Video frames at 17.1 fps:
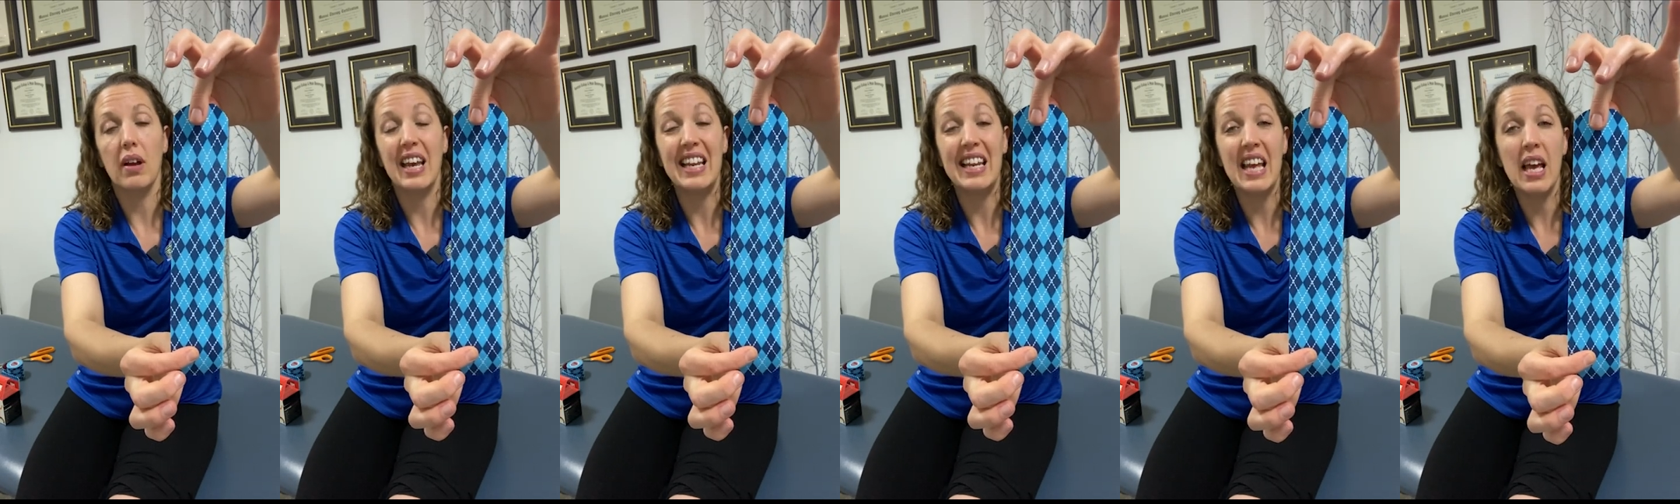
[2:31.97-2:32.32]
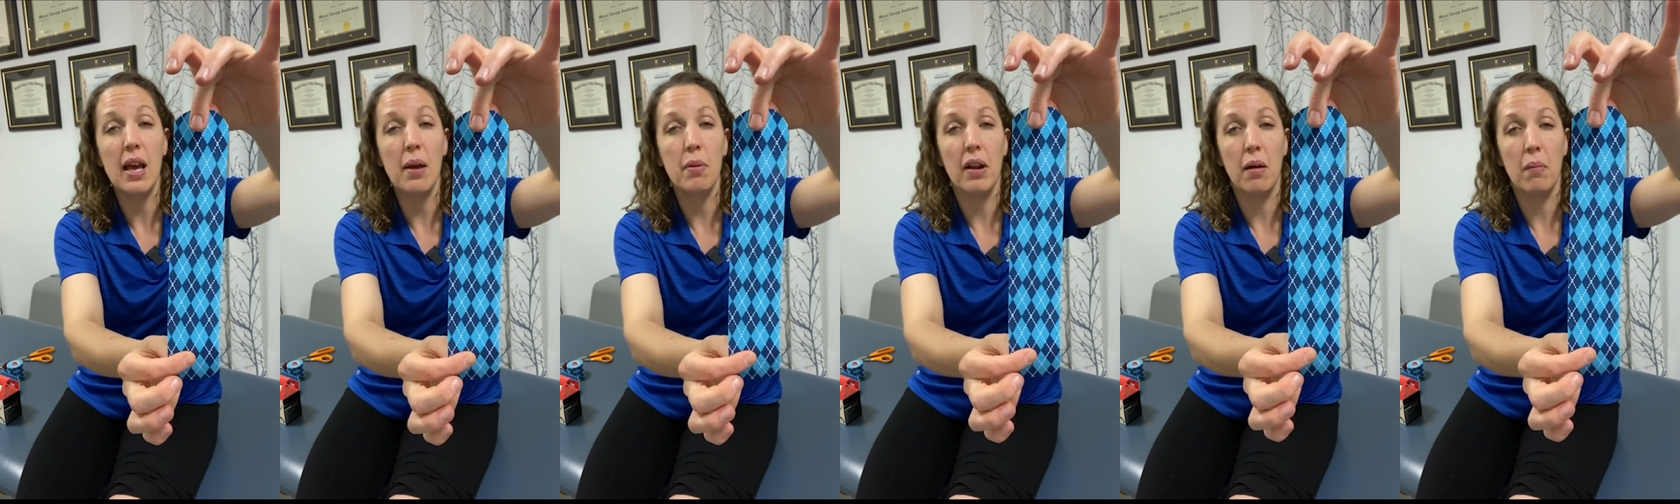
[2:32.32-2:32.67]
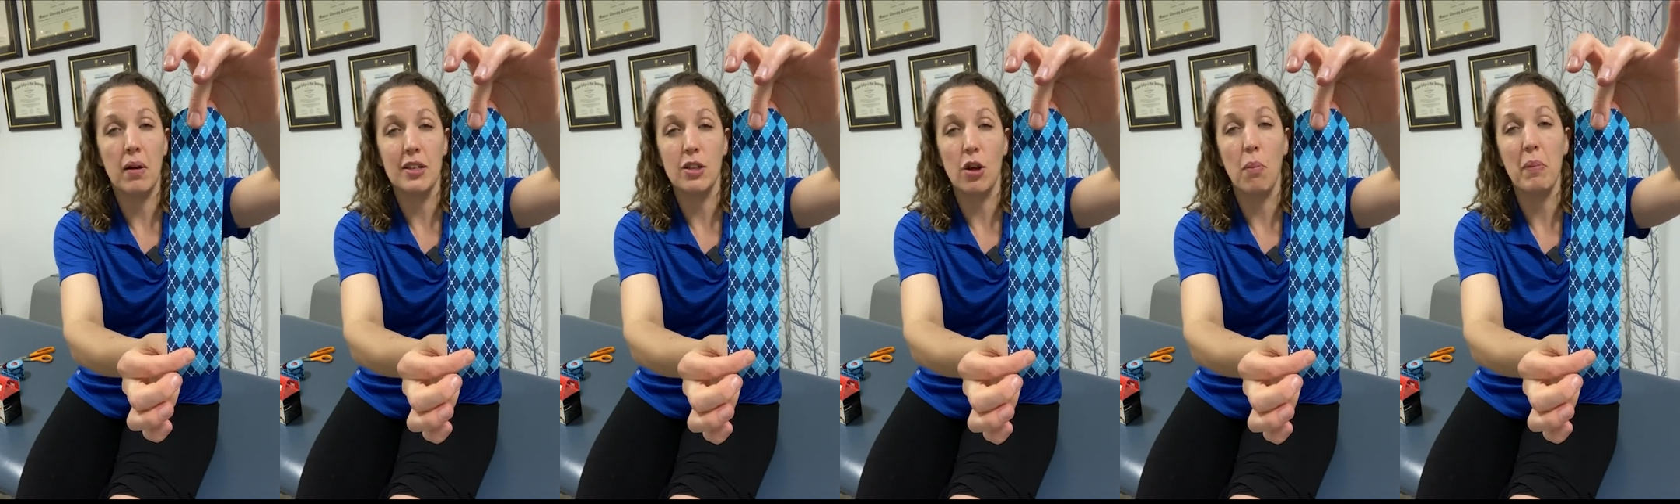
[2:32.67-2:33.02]
inhibit a
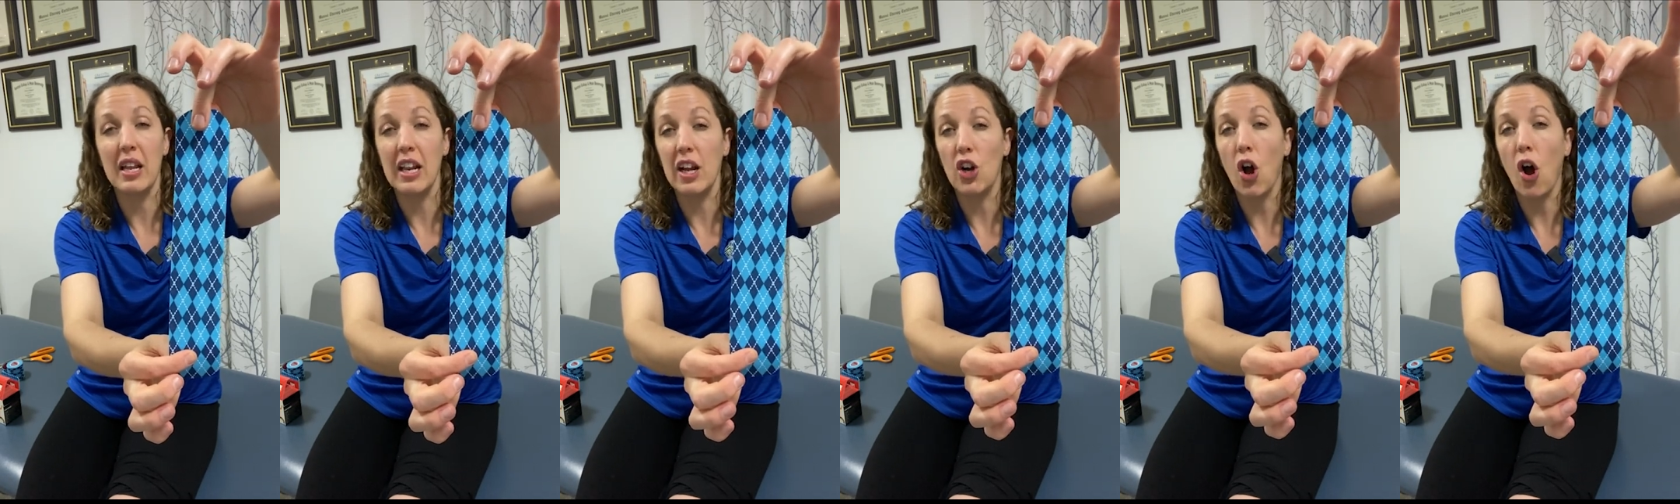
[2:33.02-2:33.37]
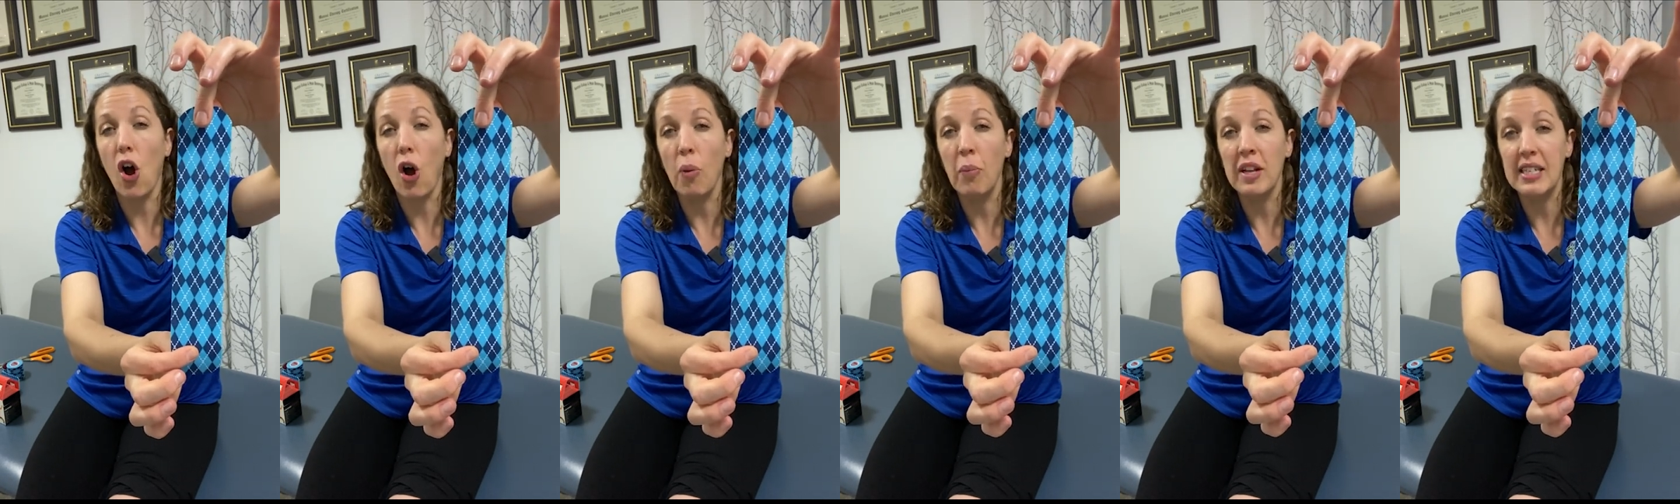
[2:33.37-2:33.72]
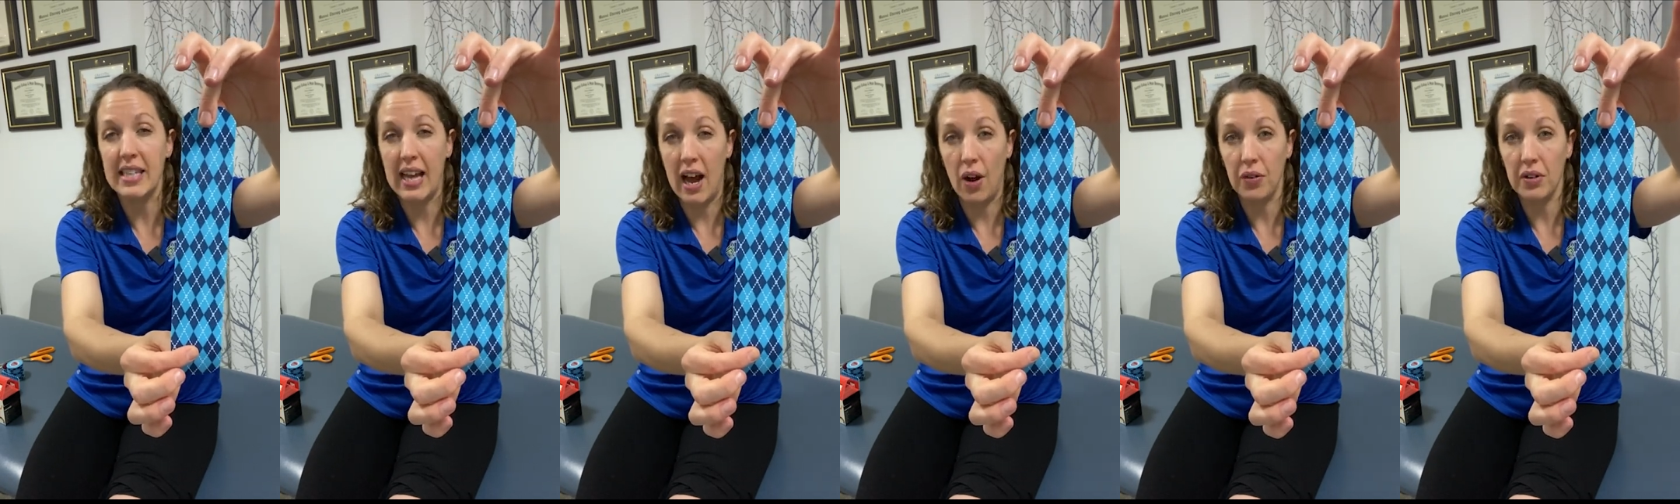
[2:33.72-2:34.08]
muscle, meaning calm it
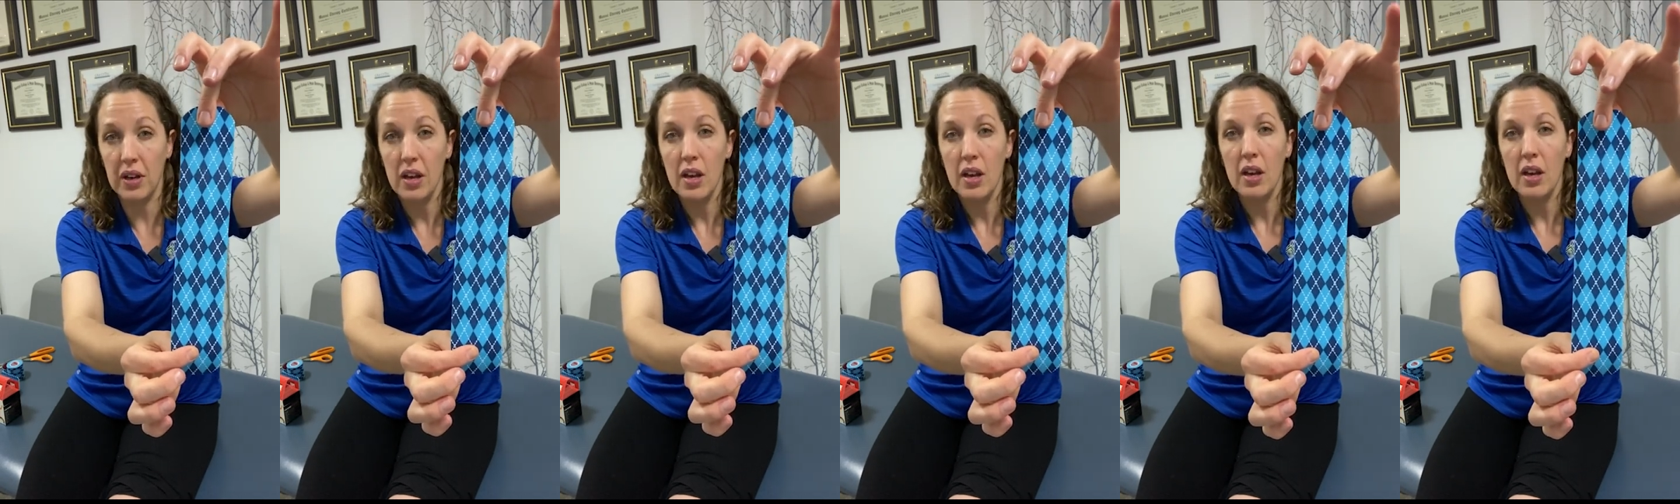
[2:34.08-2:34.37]
down,